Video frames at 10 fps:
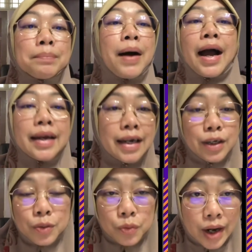buy a
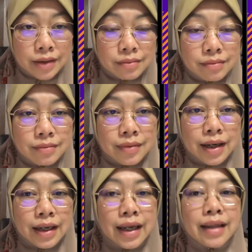new one.
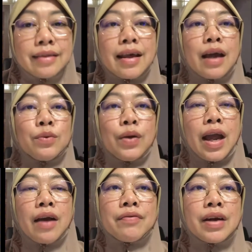Then we
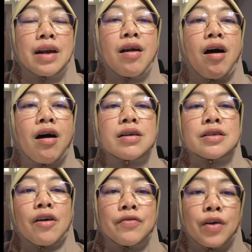have a
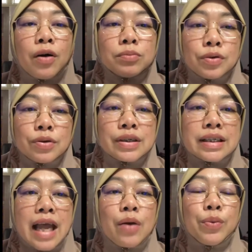lot of notebooks
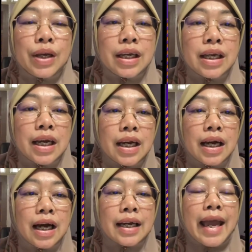that we
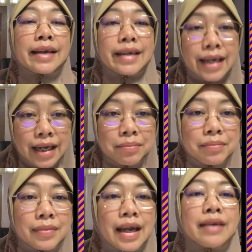can keep
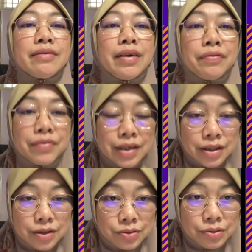and
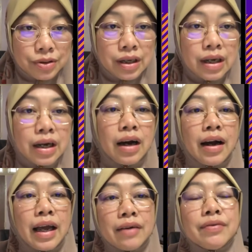refer to.
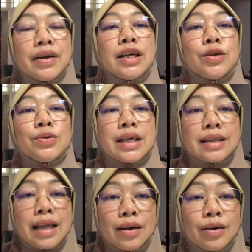However,
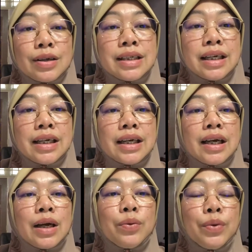using technology,
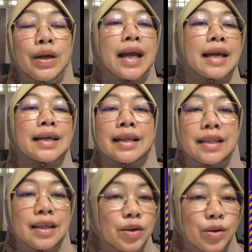we can
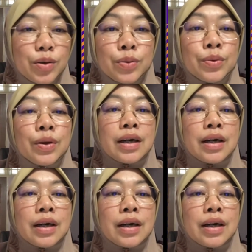continue